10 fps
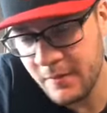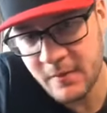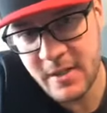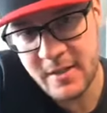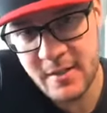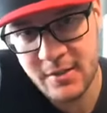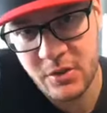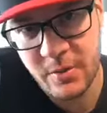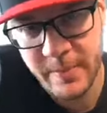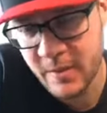Let's say the
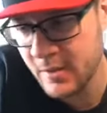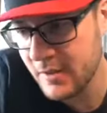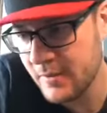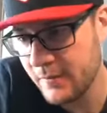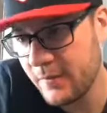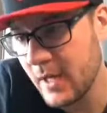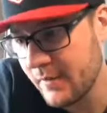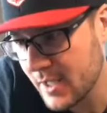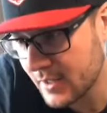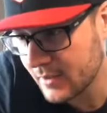stop and go is 5
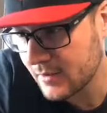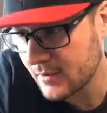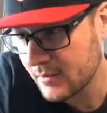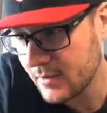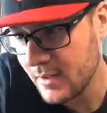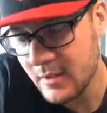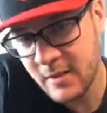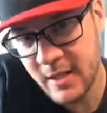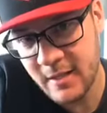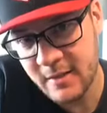seconds.
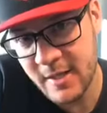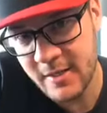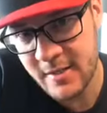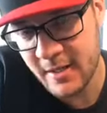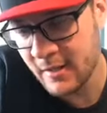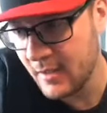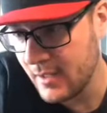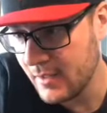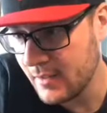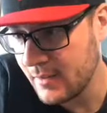They had a 10-second
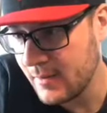lead.